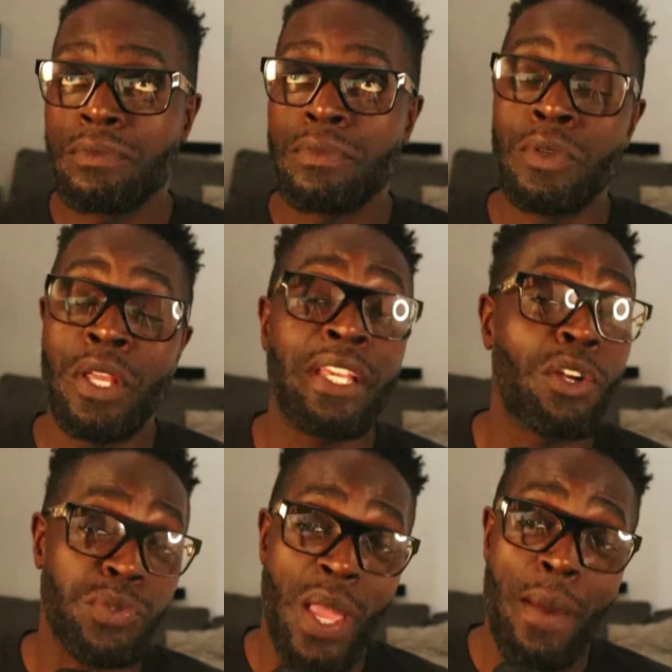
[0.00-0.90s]
It could
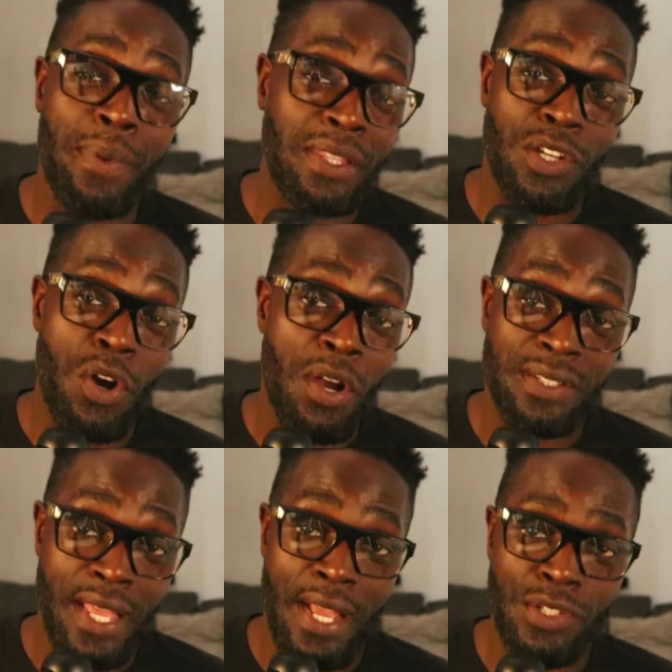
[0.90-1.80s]
also happen at the car in
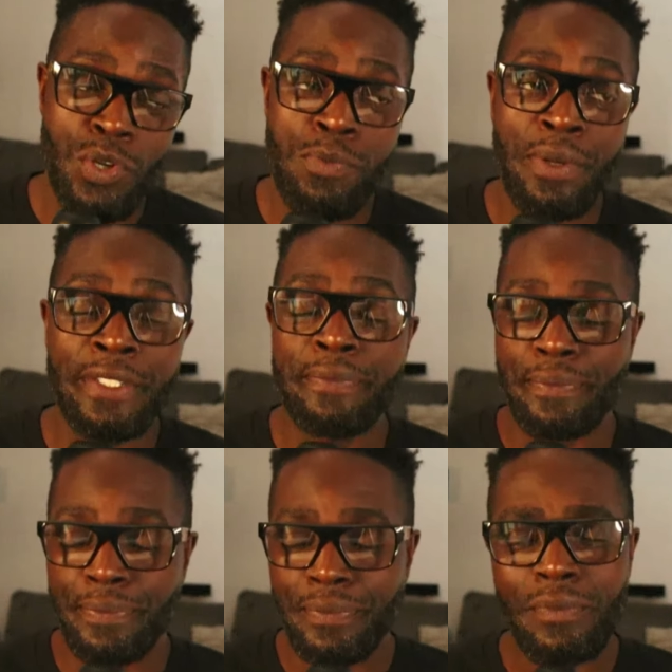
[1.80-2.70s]
stock too, but
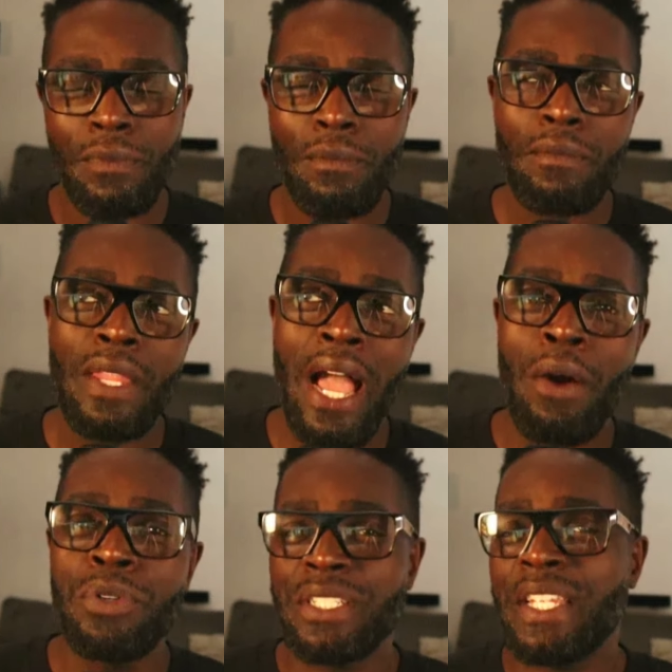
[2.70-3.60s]
I
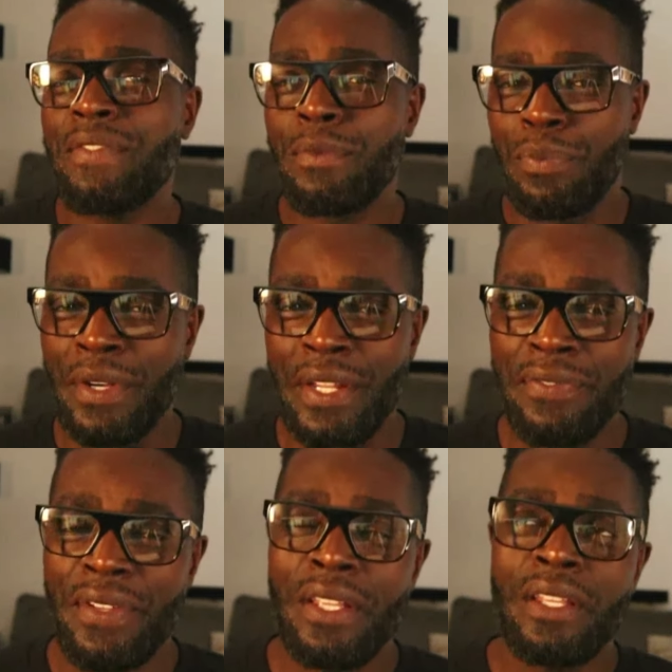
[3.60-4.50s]
would just give a brief
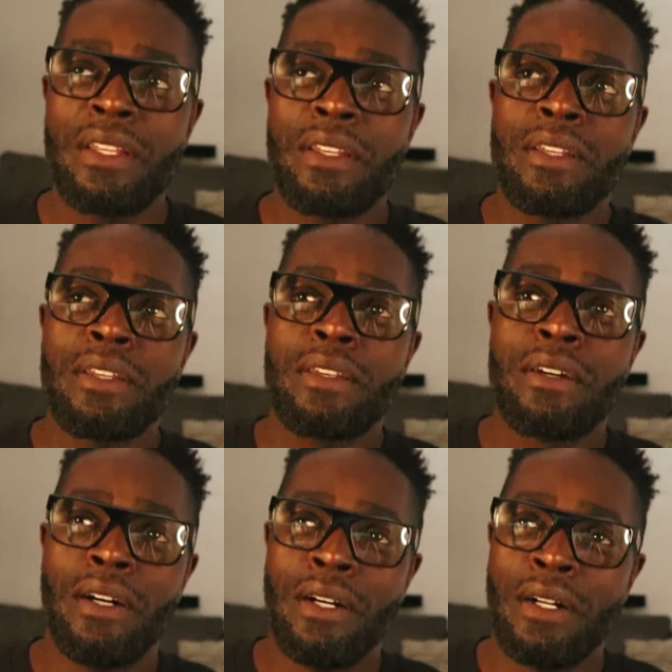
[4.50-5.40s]

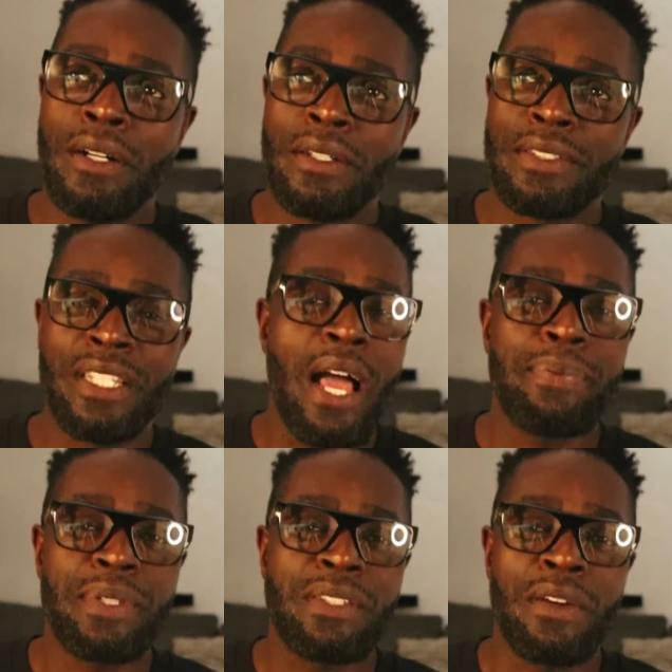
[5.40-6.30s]

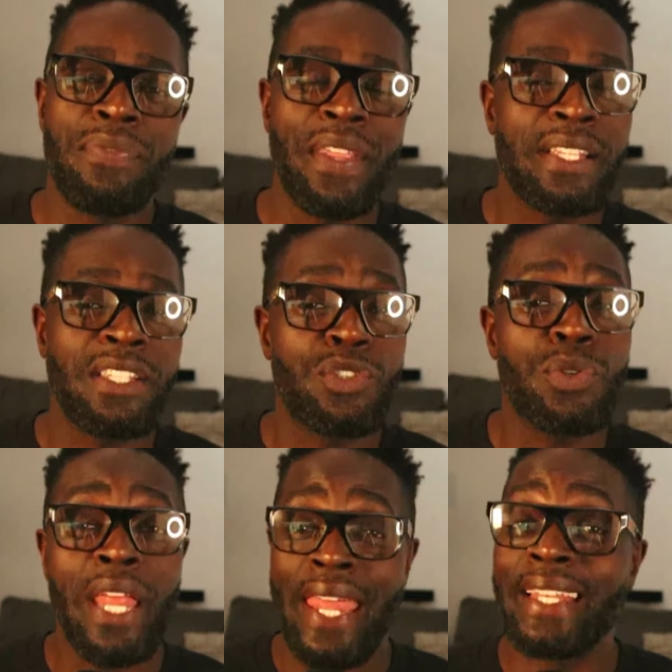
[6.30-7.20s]
synopsis of things that you can
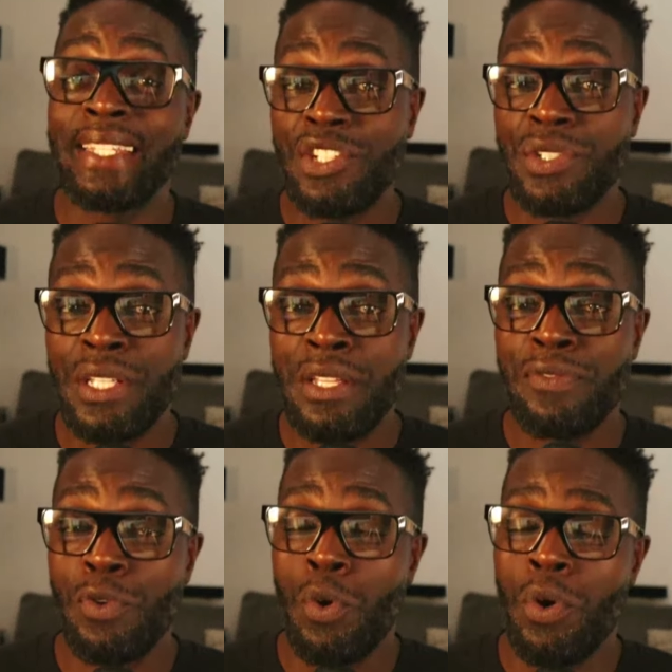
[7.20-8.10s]
add additionally
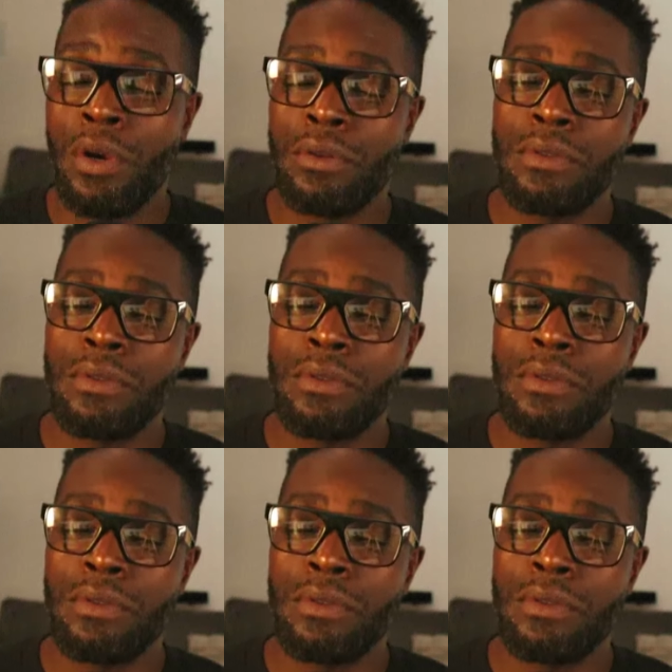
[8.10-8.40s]
for